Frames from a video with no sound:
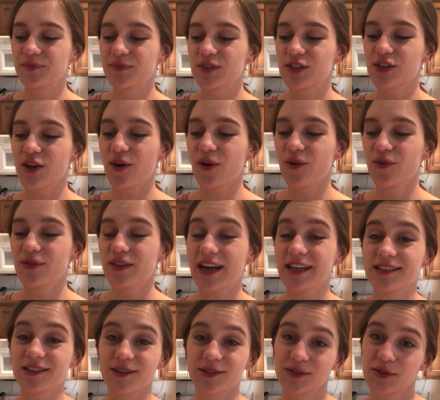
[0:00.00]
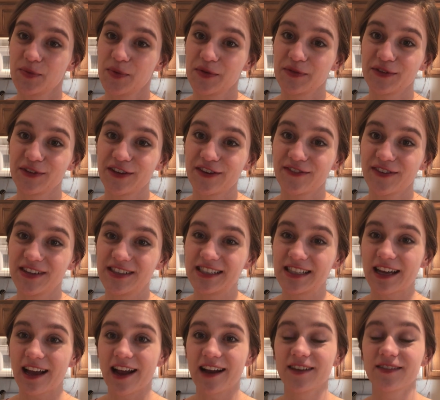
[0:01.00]
So that's also been really fun
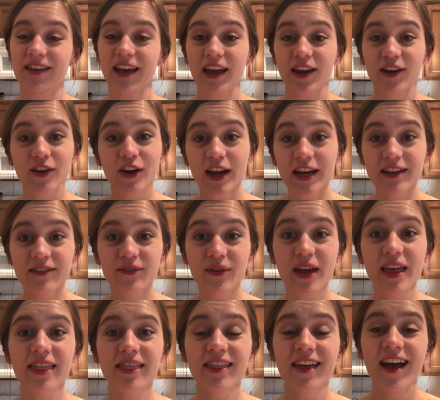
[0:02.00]
to kind of get creative with.